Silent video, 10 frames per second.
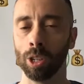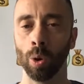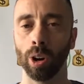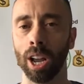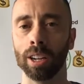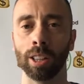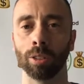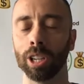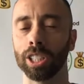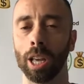you're hitting the
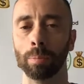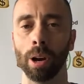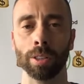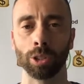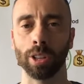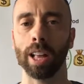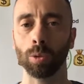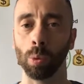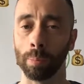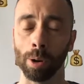reset button. So
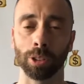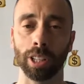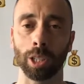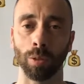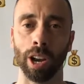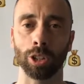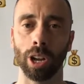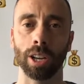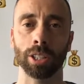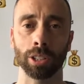that's what both of these
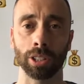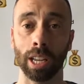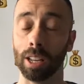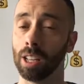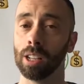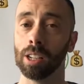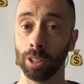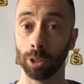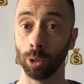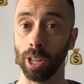franchises did in
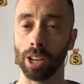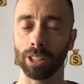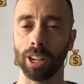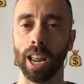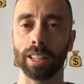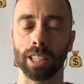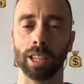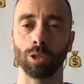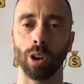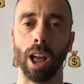the
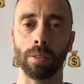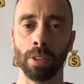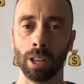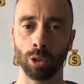2018 draft,